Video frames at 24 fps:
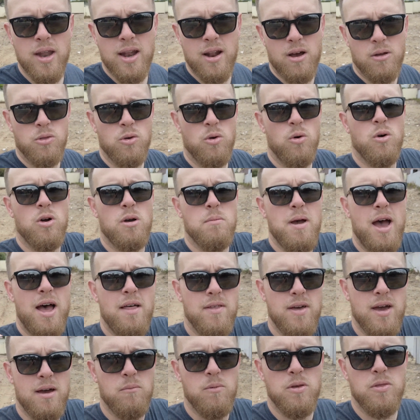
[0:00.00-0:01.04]
and I'll talk about
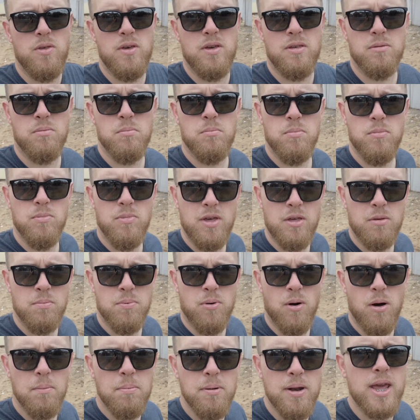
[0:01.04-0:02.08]
that with this
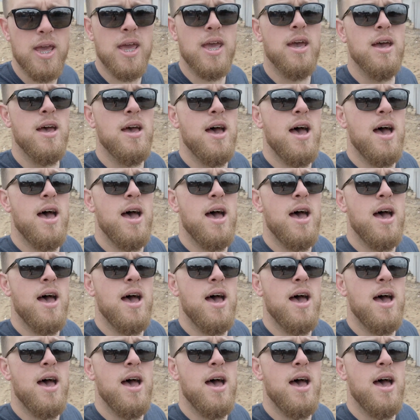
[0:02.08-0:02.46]
property.